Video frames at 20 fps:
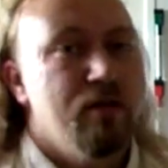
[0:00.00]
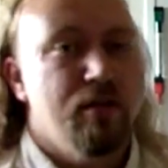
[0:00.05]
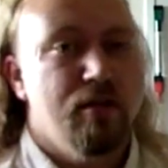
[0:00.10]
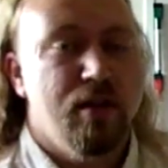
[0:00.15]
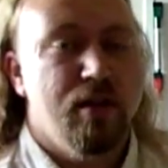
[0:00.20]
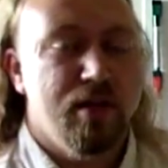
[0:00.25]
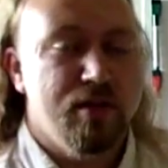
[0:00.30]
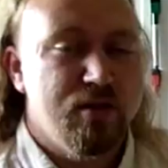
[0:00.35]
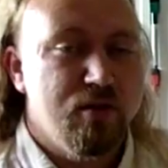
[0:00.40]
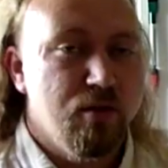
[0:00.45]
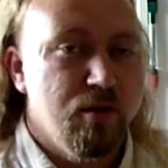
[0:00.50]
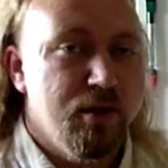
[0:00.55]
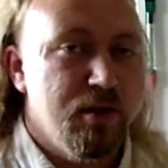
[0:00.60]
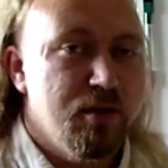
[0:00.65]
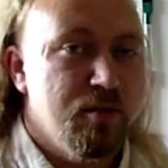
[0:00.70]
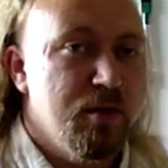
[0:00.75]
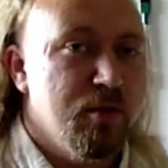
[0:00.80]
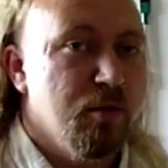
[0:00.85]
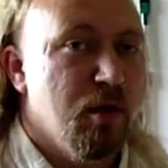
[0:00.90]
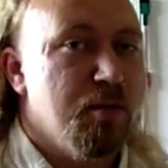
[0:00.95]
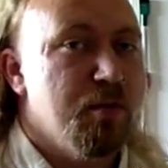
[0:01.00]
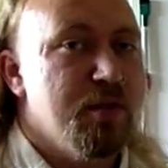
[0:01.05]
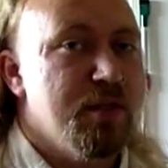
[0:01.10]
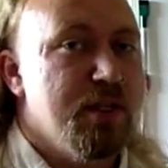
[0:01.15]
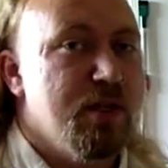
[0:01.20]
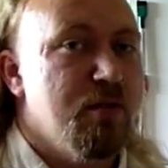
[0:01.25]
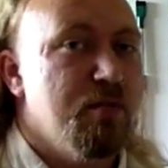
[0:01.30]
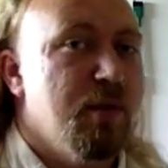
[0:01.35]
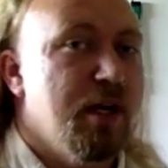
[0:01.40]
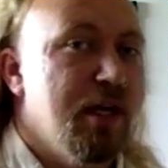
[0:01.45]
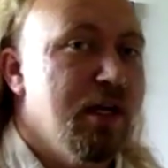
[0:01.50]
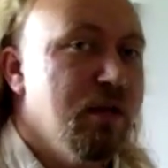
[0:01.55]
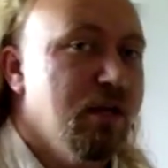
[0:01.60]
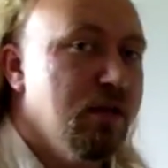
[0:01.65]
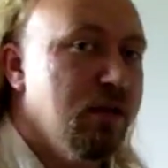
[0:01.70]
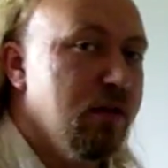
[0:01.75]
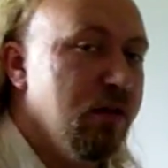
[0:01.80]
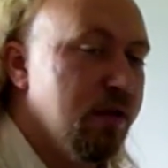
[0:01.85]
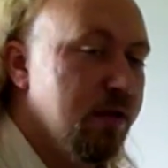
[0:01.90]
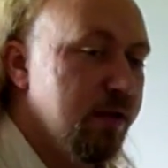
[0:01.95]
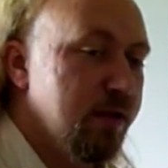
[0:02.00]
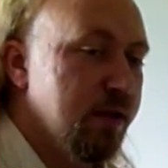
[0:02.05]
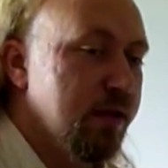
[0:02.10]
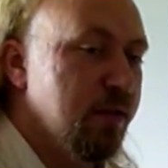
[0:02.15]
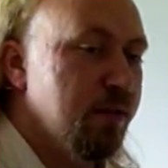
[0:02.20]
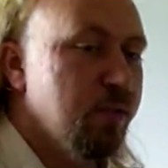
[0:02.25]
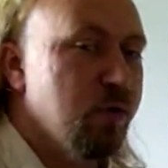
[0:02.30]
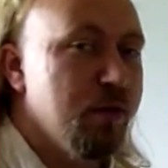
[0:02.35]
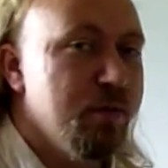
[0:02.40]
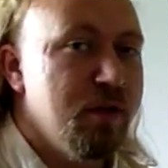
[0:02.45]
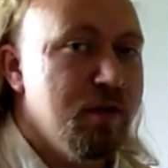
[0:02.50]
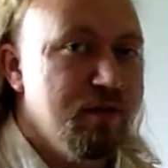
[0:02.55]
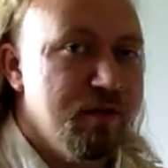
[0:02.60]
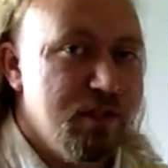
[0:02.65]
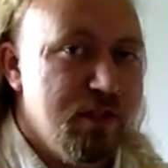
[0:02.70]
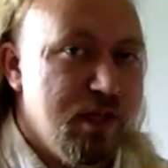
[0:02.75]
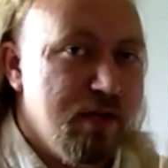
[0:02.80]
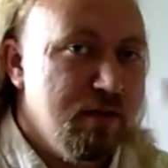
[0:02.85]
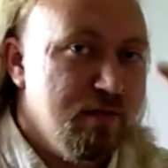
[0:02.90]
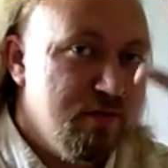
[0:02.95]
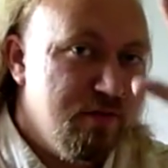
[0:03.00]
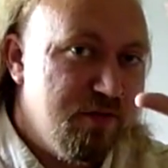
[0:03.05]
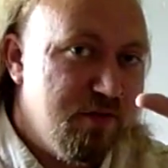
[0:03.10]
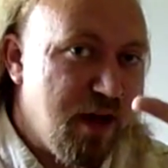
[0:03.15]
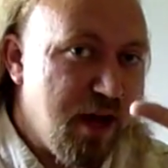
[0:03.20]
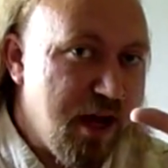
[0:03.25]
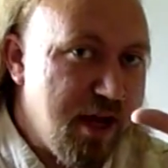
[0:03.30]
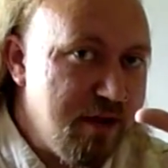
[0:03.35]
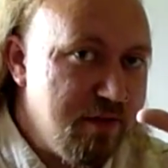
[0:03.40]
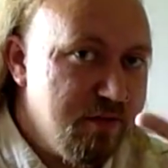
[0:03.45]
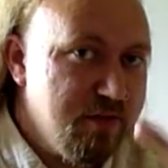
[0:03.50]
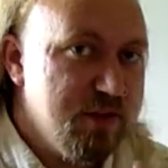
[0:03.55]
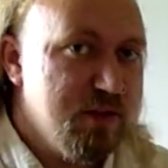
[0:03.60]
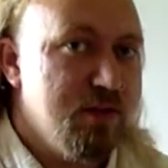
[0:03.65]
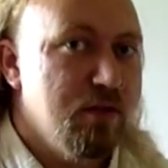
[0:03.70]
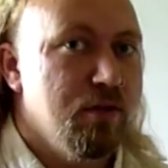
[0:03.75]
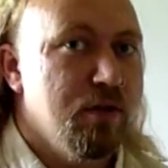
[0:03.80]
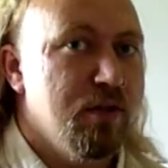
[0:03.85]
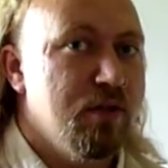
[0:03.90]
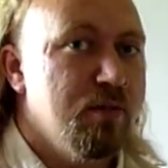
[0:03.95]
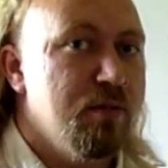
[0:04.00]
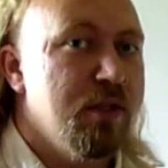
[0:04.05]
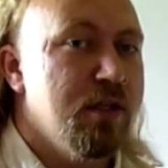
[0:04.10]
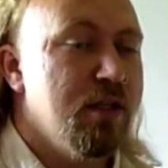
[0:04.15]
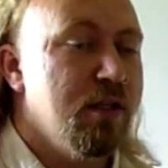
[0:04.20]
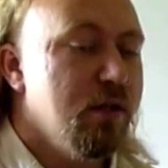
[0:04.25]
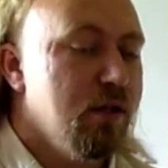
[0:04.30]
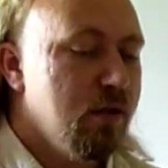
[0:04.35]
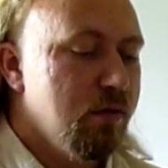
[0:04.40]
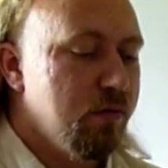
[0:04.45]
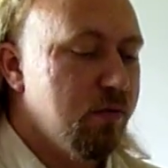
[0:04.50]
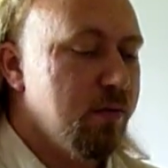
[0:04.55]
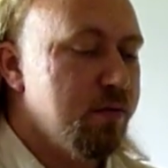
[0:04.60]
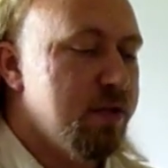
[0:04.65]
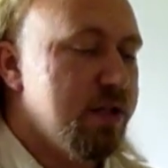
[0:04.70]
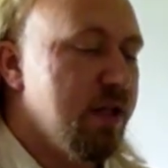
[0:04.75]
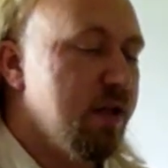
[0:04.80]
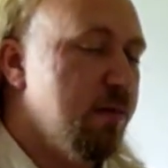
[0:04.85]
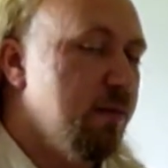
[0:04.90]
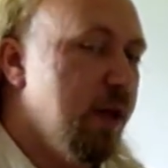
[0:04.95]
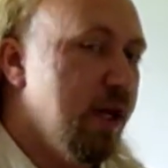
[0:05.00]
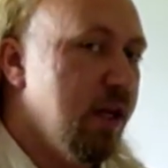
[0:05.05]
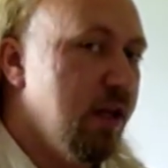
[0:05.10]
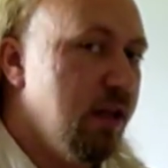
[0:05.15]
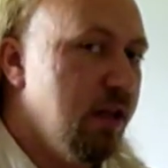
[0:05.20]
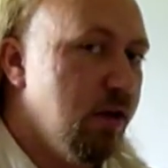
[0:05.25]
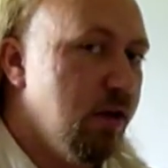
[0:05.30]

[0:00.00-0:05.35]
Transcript: that's going to be represented by then the primitive state, 5, is going to be represented by the